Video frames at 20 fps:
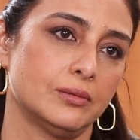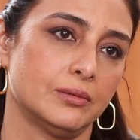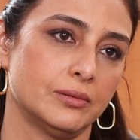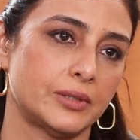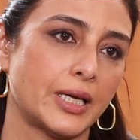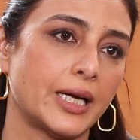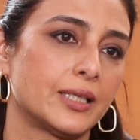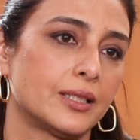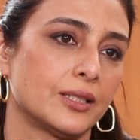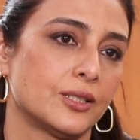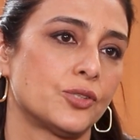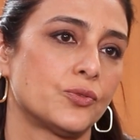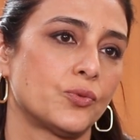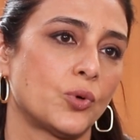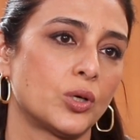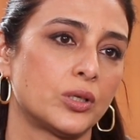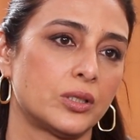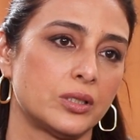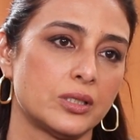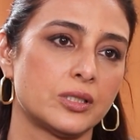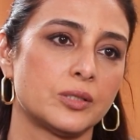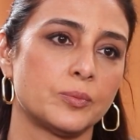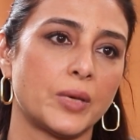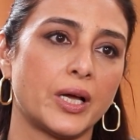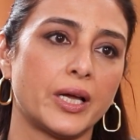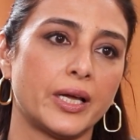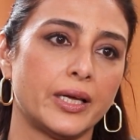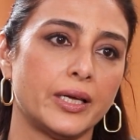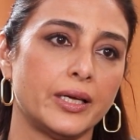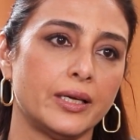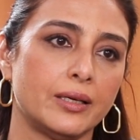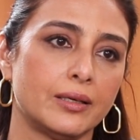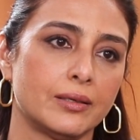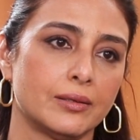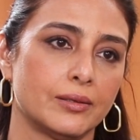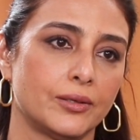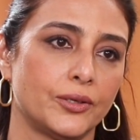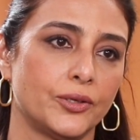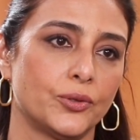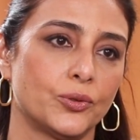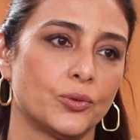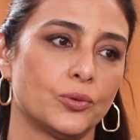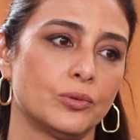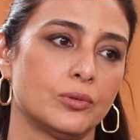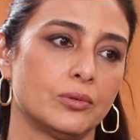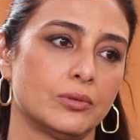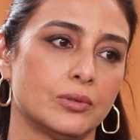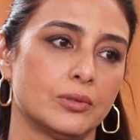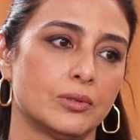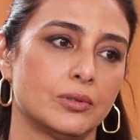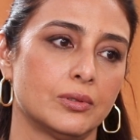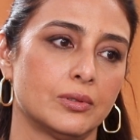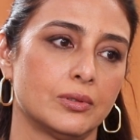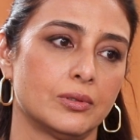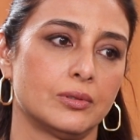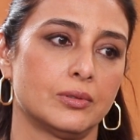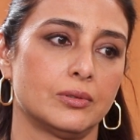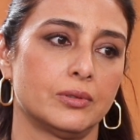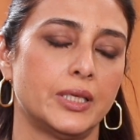that is what is my, you know,